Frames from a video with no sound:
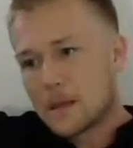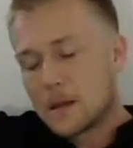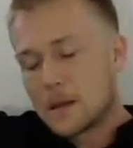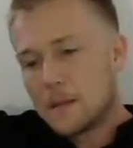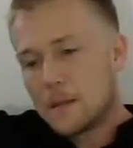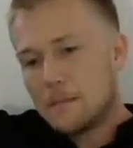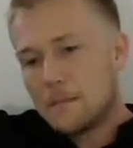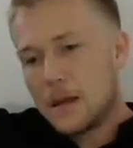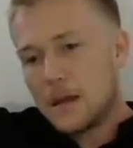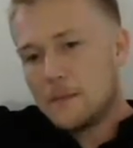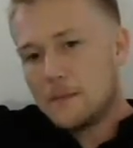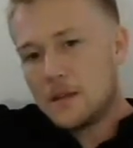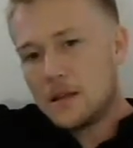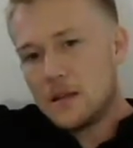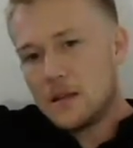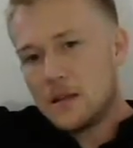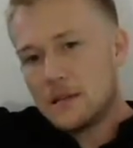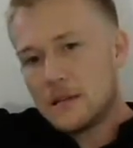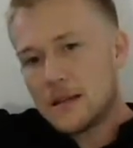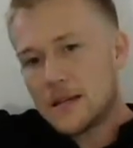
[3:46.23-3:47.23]

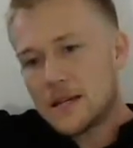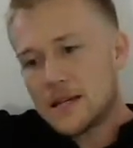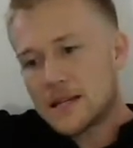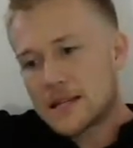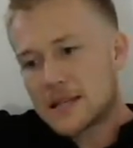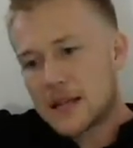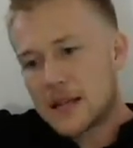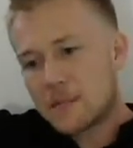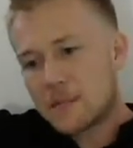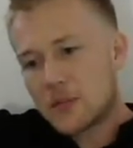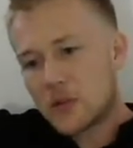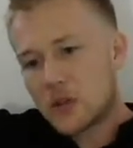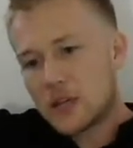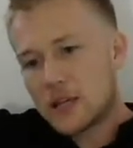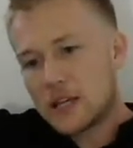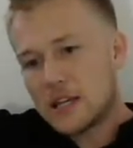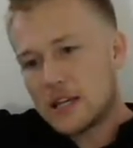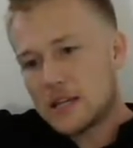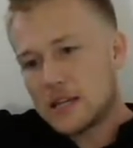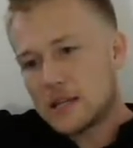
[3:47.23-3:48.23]
Maybe the example
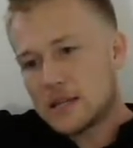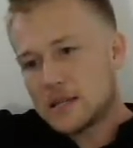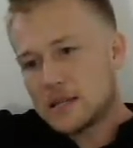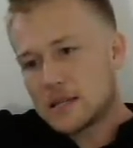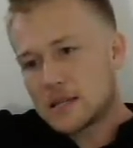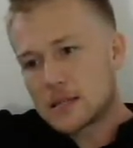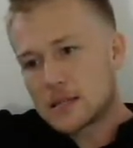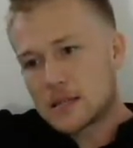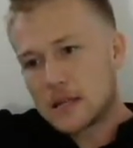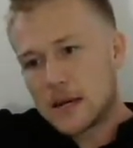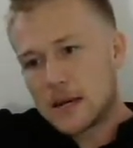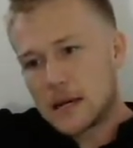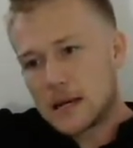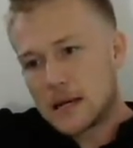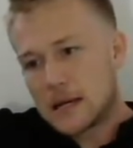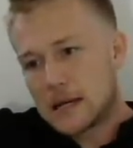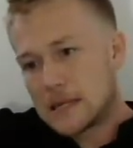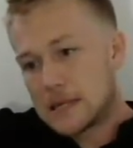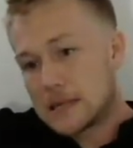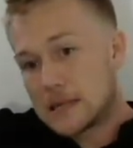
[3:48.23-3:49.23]
is
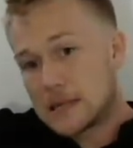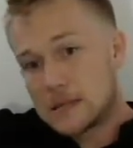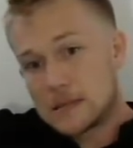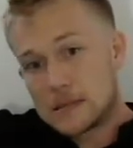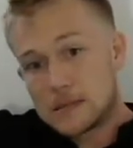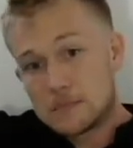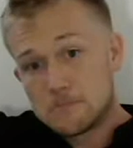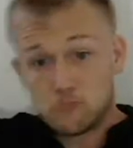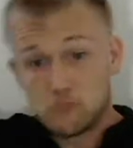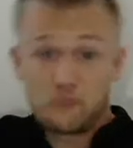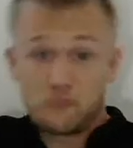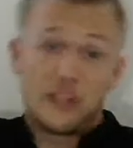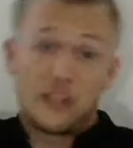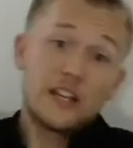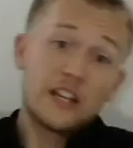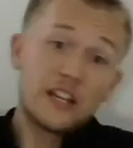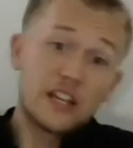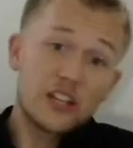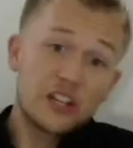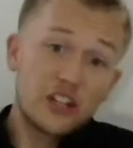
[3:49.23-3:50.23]

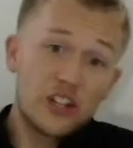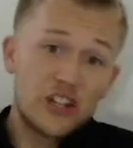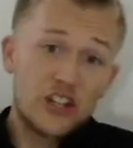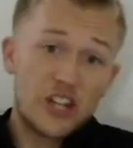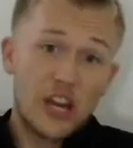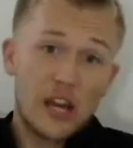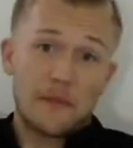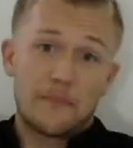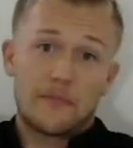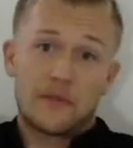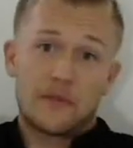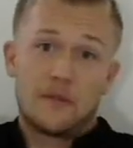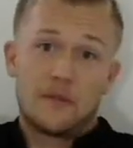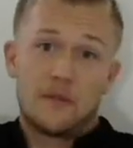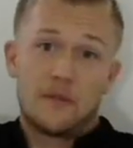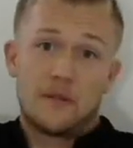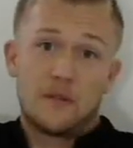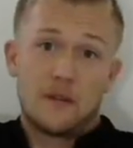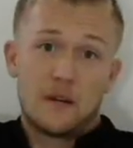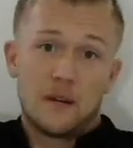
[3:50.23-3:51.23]
getting into shape.
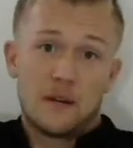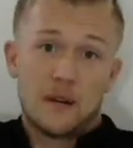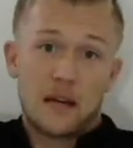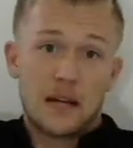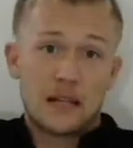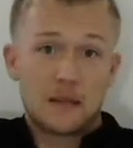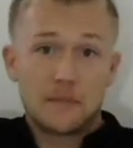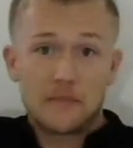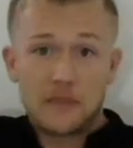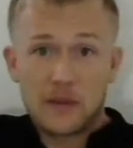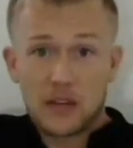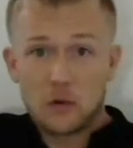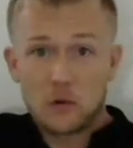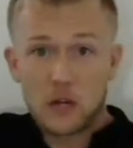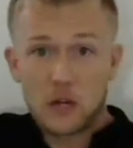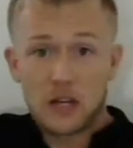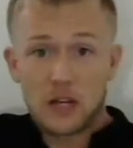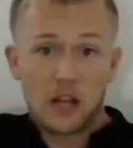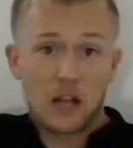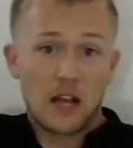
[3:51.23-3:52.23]
That's a big
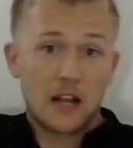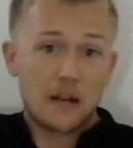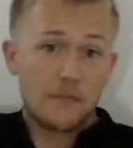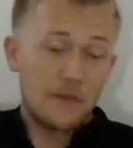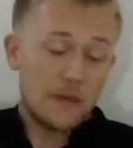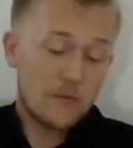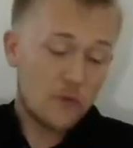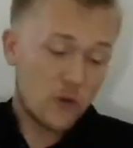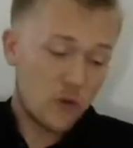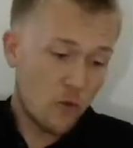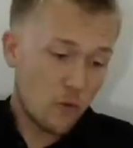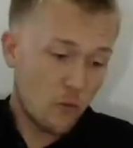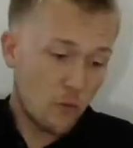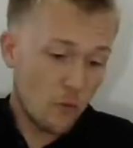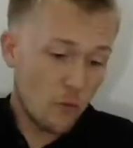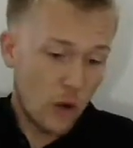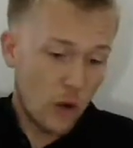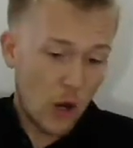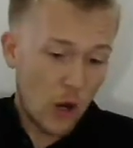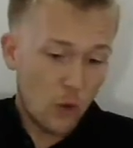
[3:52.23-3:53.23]
one. A lot of people,
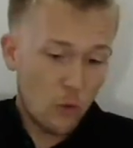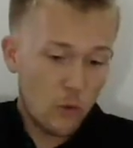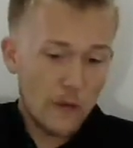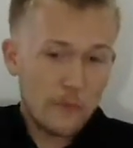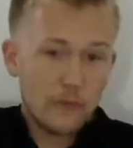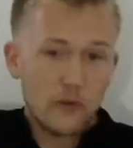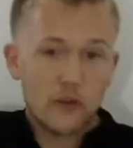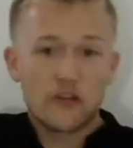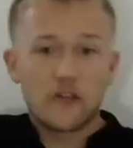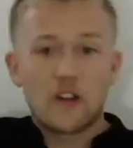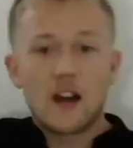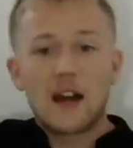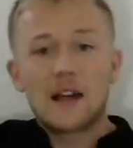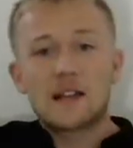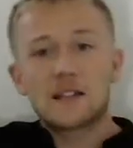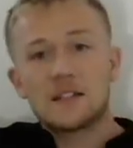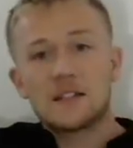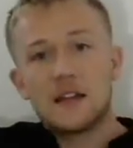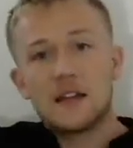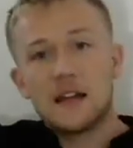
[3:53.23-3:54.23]
we
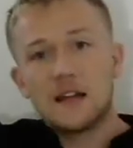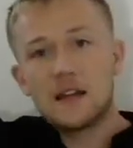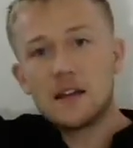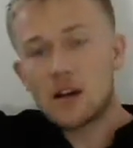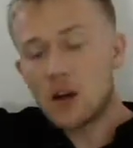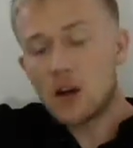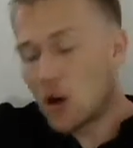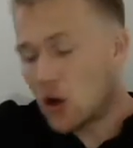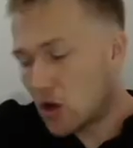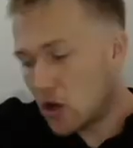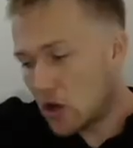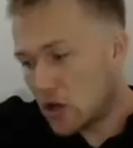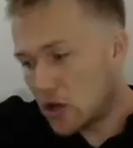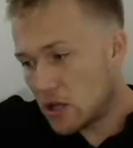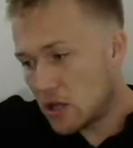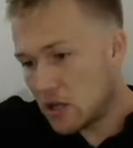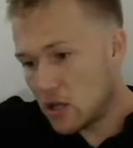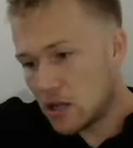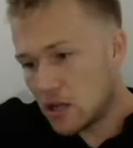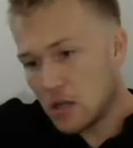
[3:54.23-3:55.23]
procrastinate
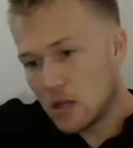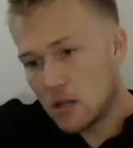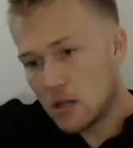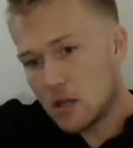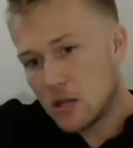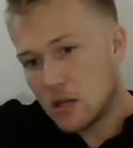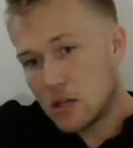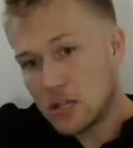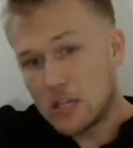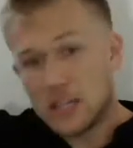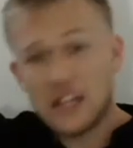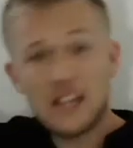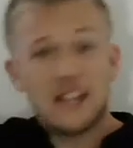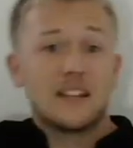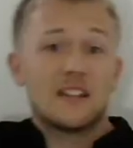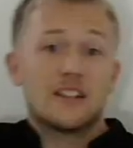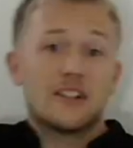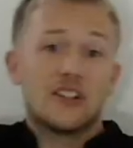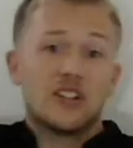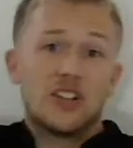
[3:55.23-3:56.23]
on getting
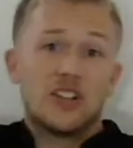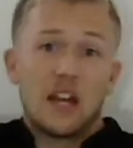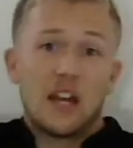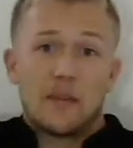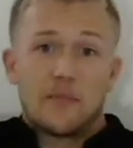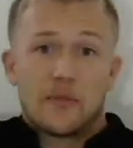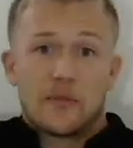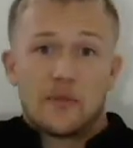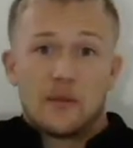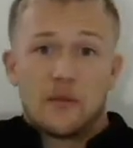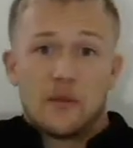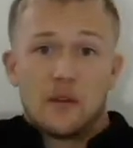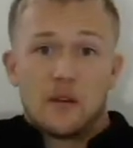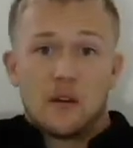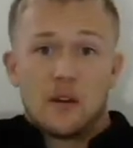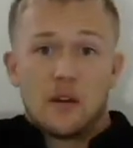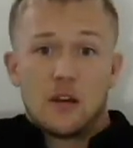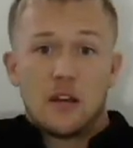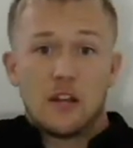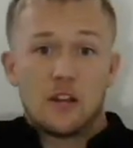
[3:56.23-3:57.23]
into shape.
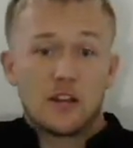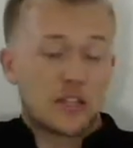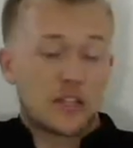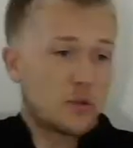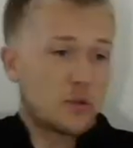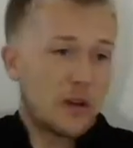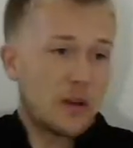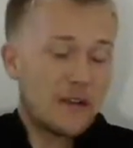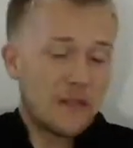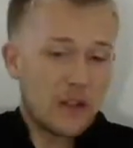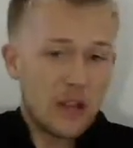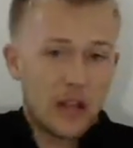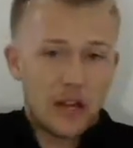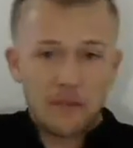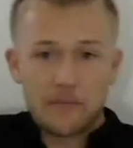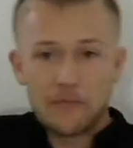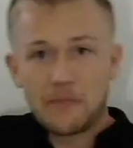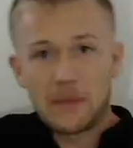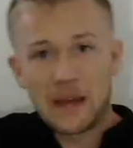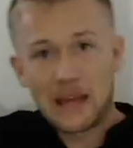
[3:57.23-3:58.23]
It's because we have a lot
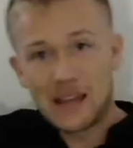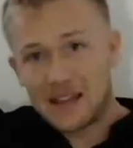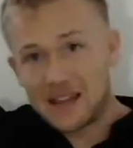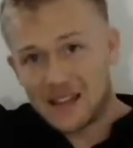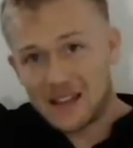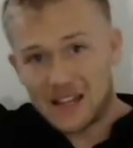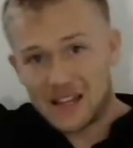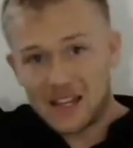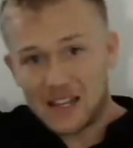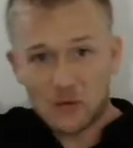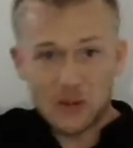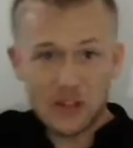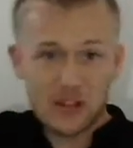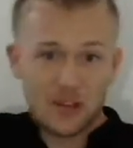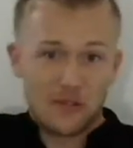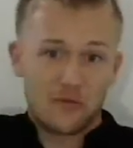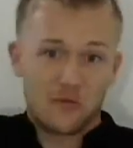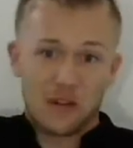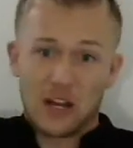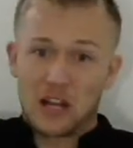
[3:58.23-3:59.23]
of pain linked with
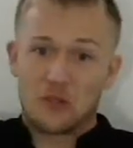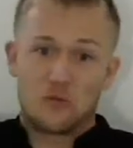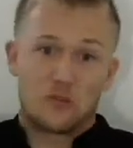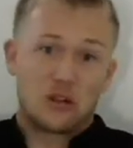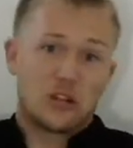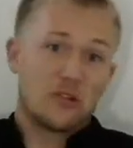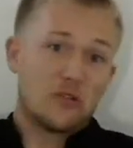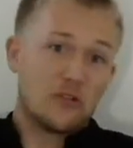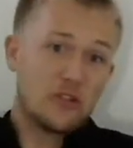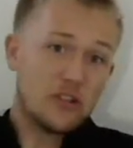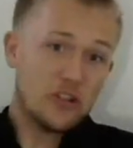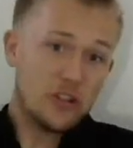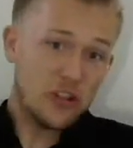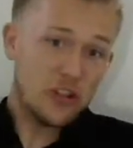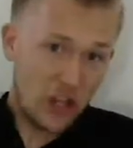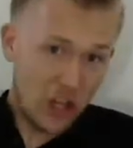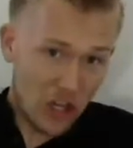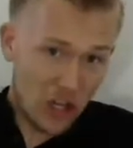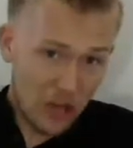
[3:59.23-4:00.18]
going, I don't want to go to the gym,